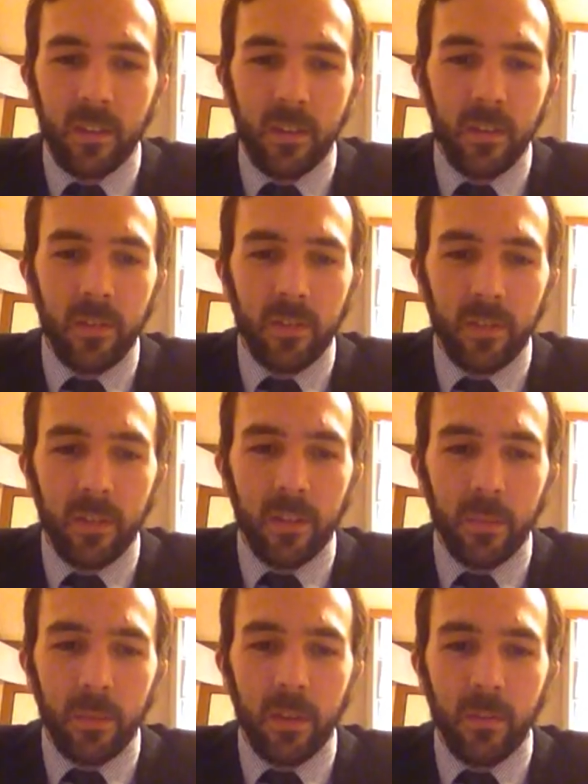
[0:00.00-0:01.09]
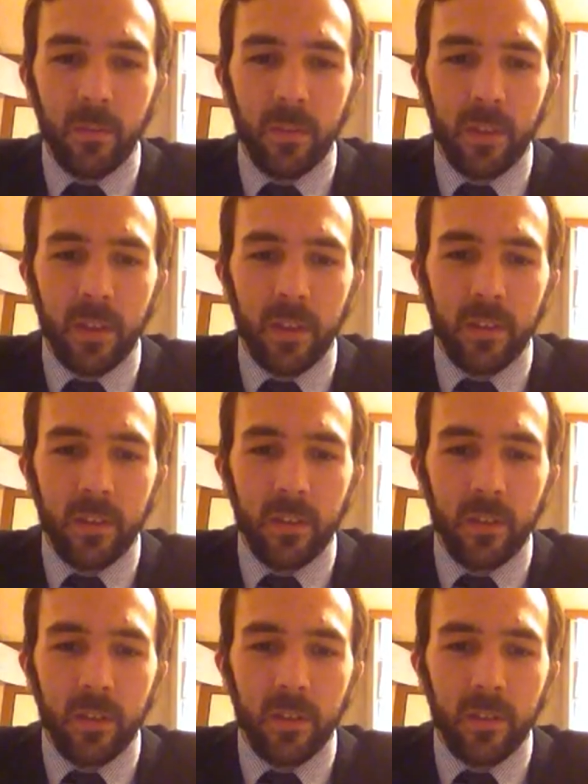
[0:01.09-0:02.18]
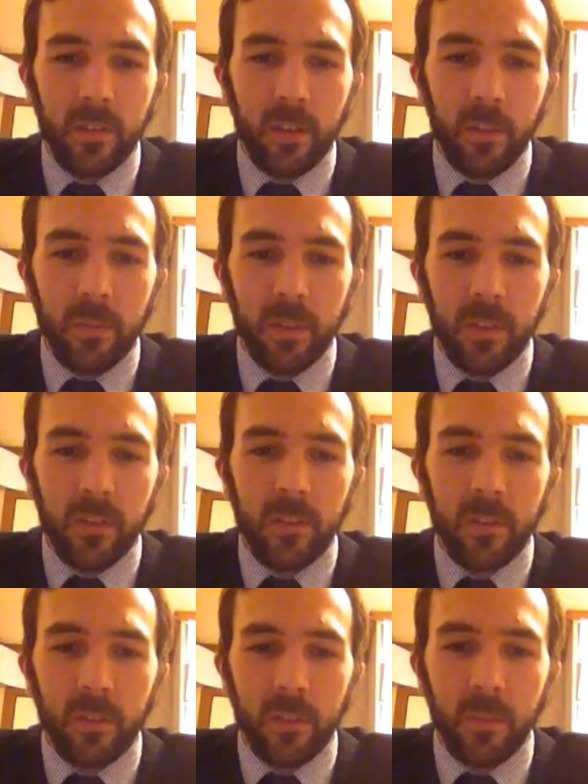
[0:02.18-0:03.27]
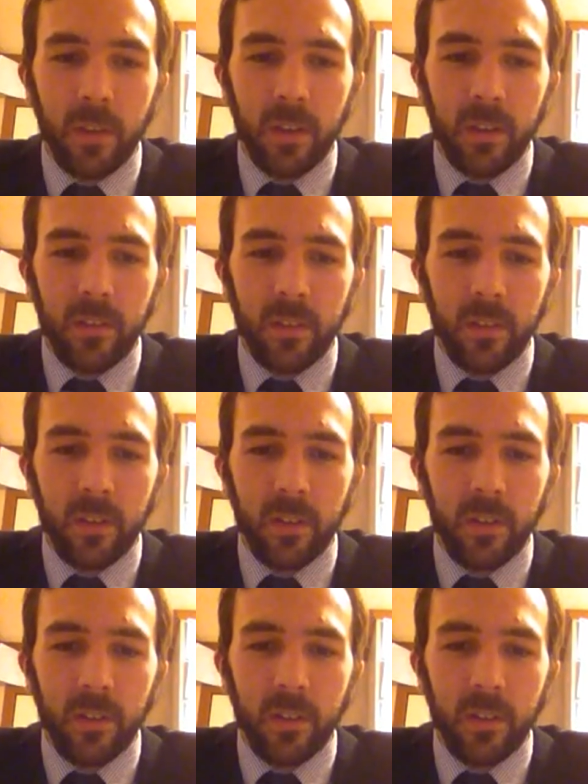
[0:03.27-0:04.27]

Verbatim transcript: There's certainly a problem with that, and it's corrupting his children's minds here.